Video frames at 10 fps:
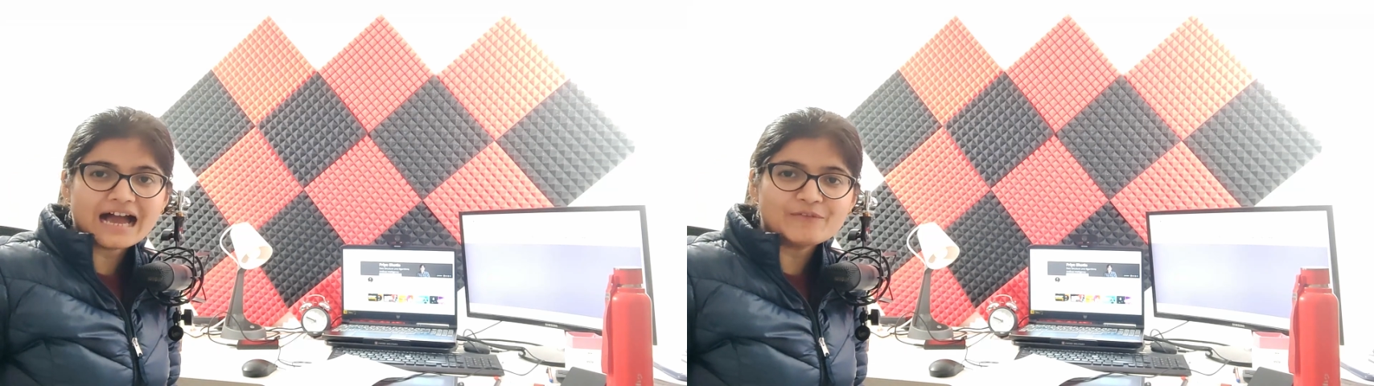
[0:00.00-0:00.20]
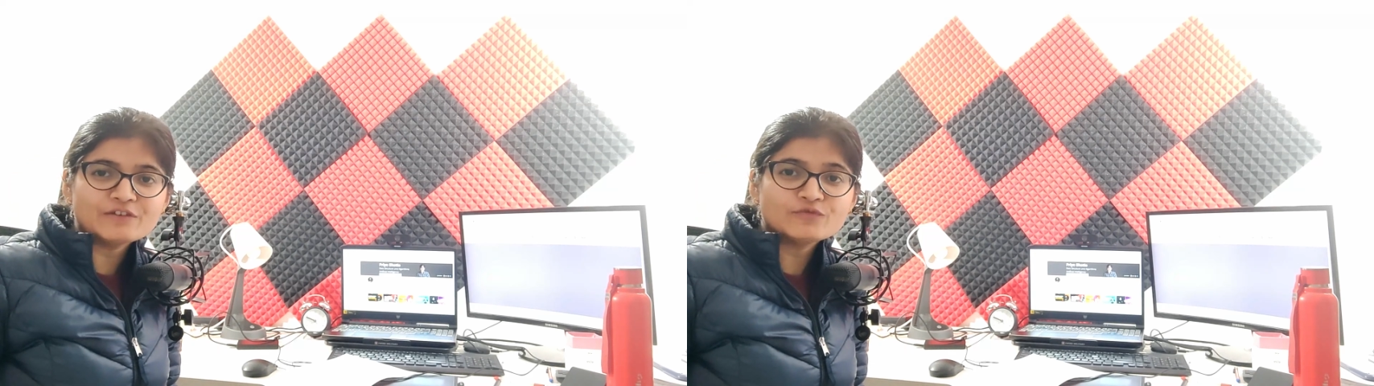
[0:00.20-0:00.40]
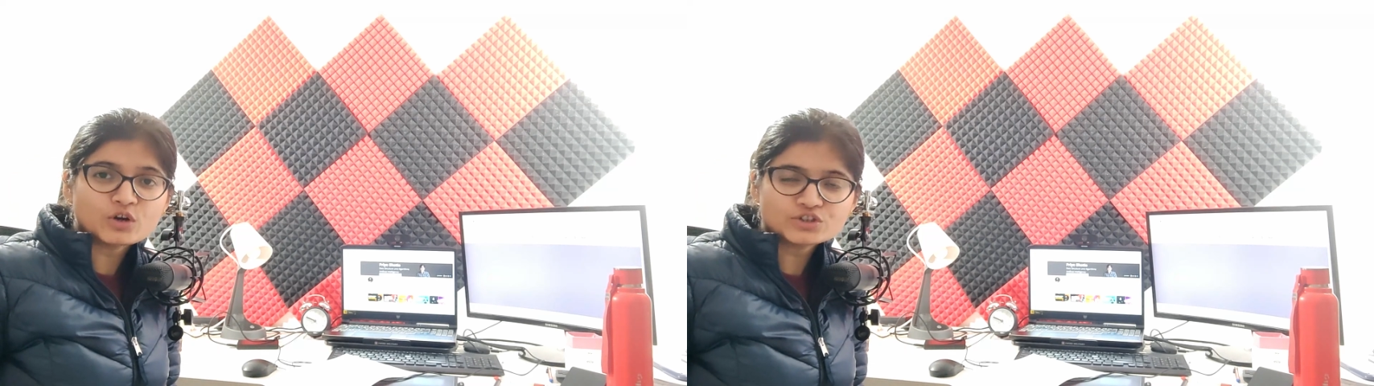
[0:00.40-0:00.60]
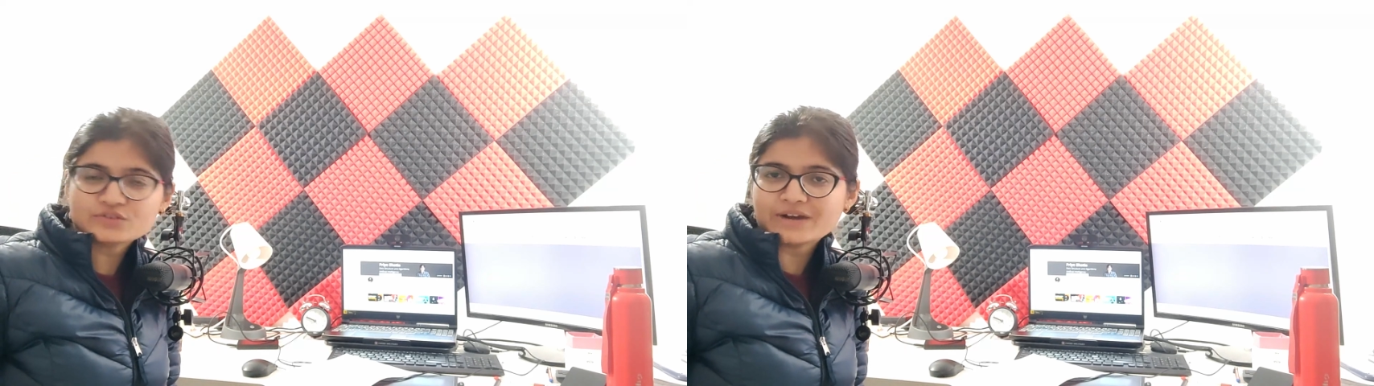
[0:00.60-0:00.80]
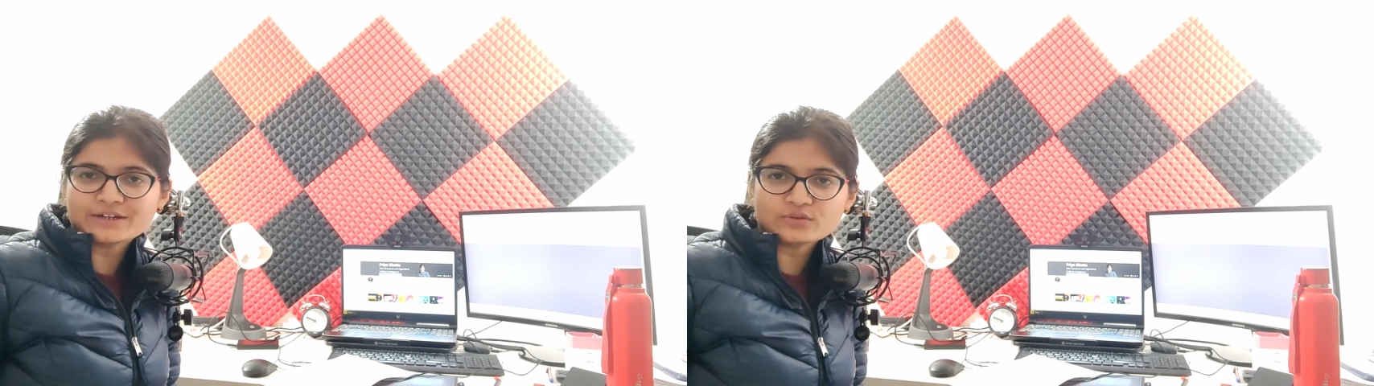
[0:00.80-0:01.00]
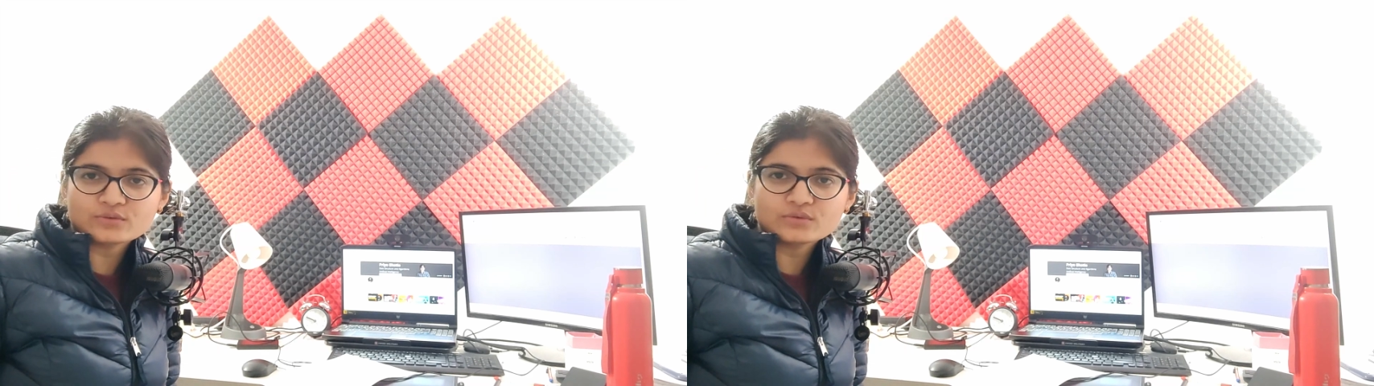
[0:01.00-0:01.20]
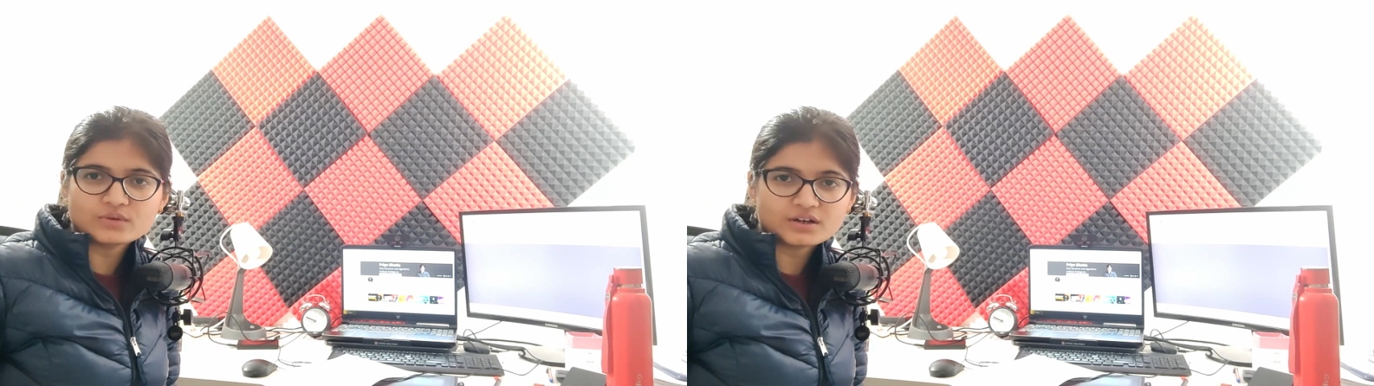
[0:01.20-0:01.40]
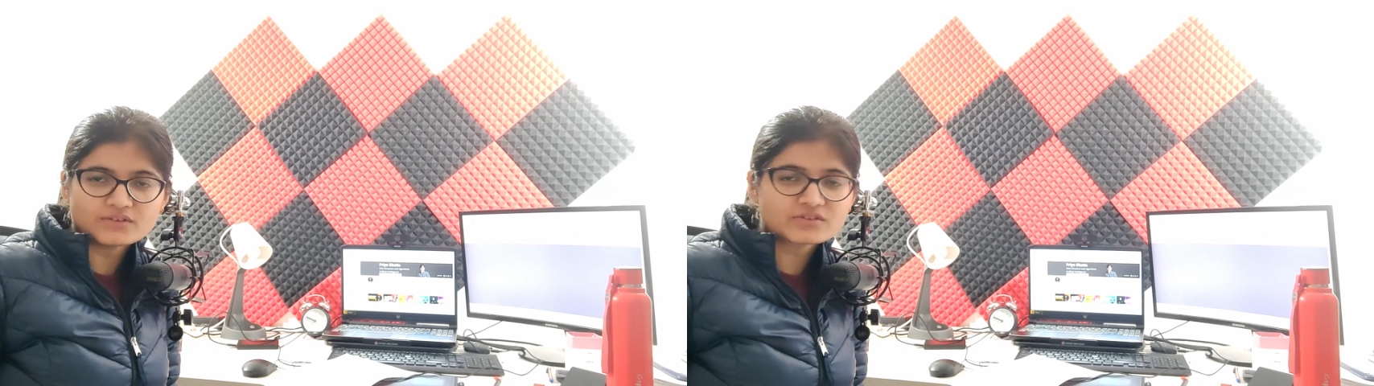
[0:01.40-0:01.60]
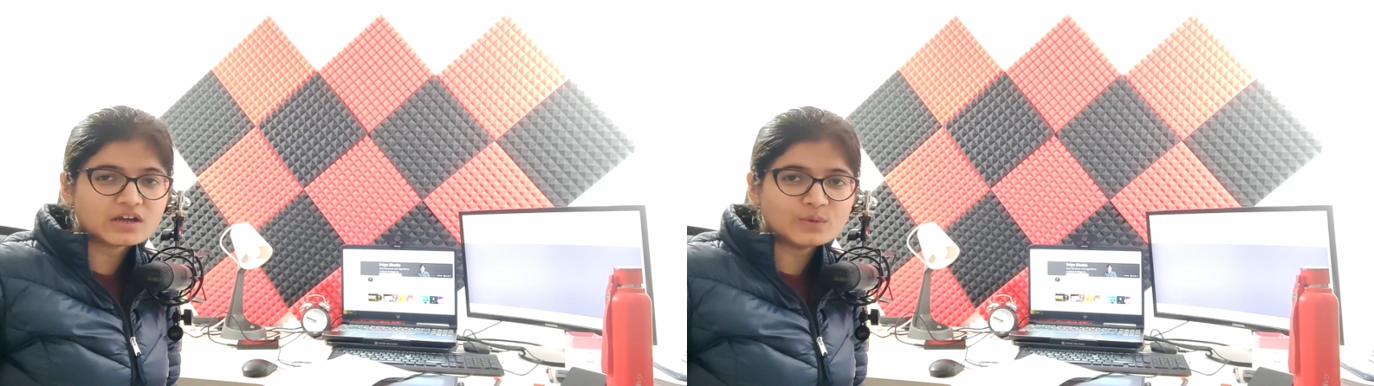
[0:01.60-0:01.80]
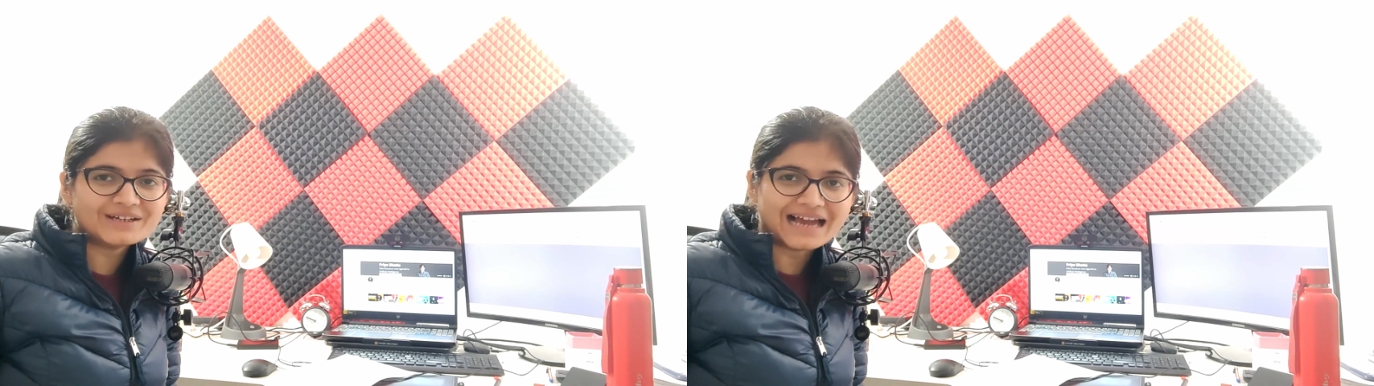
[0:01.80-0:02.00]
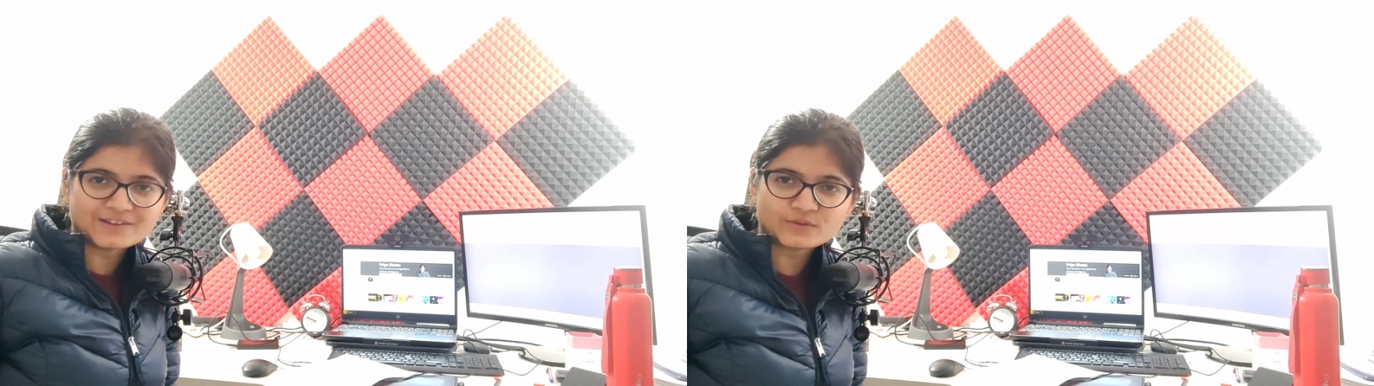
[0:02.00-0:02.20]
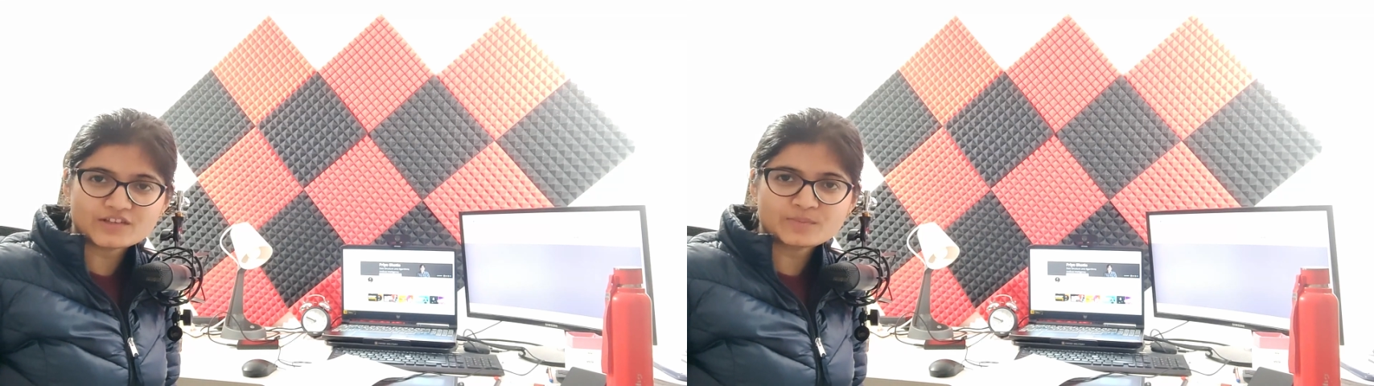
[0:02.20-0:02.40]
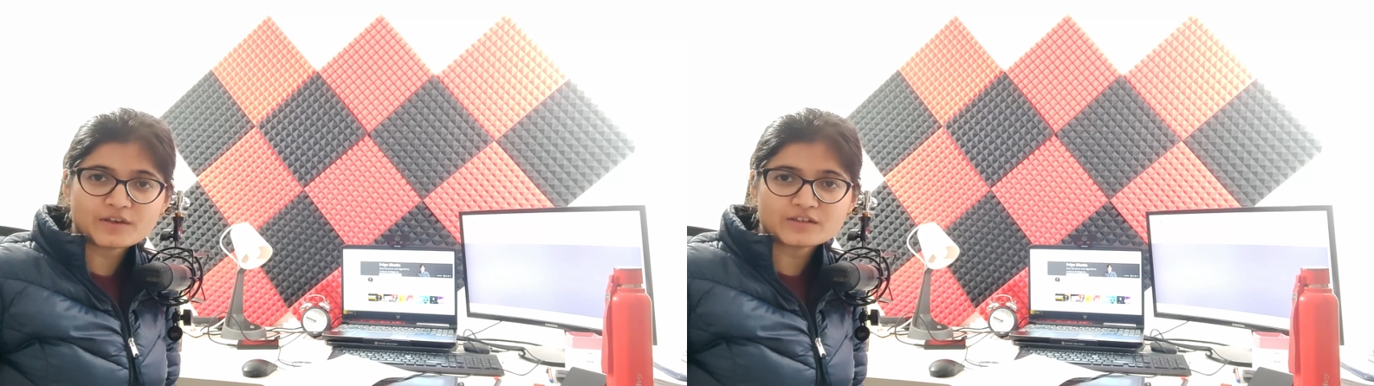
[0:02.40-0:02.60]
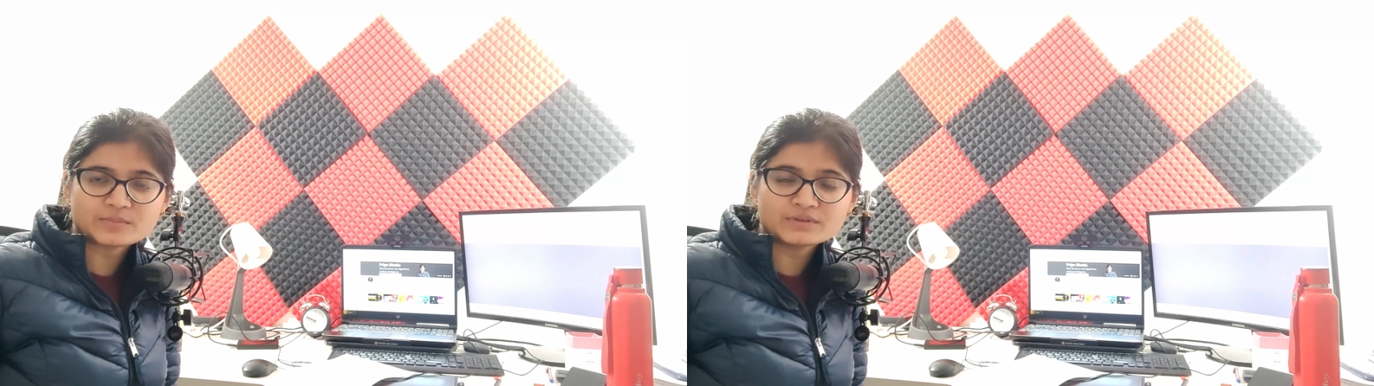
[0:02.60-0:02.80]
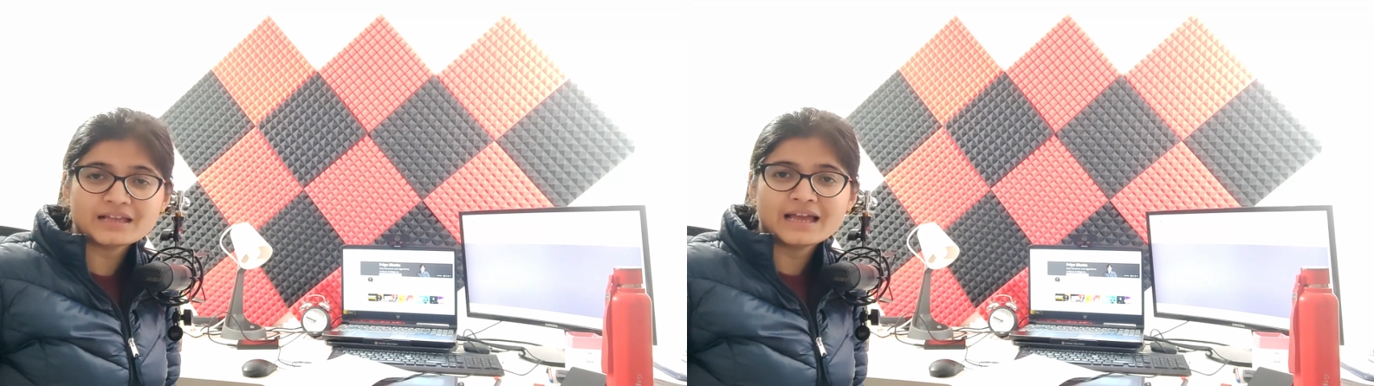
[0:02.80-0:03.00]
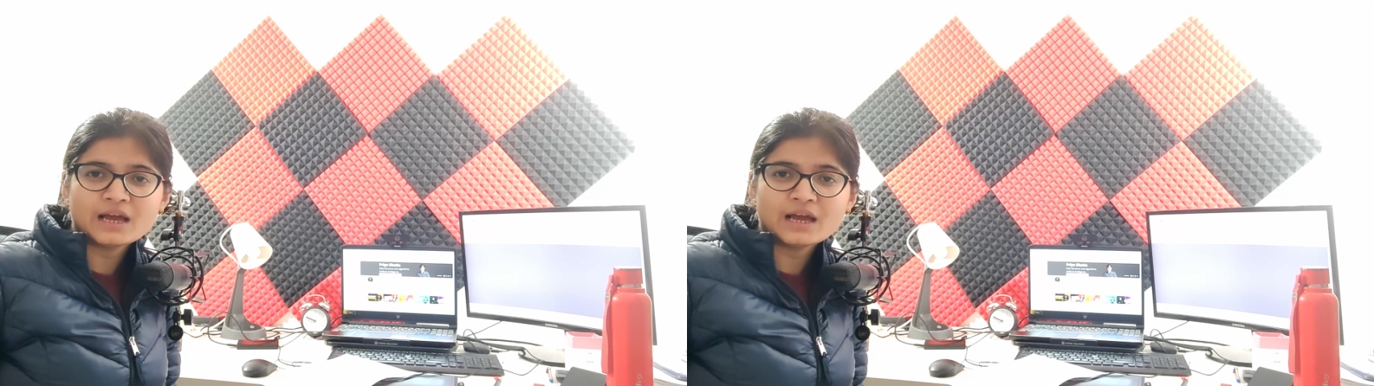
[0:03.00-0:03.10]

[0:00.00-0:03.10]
I will for sure try to resolve it as soon as possible.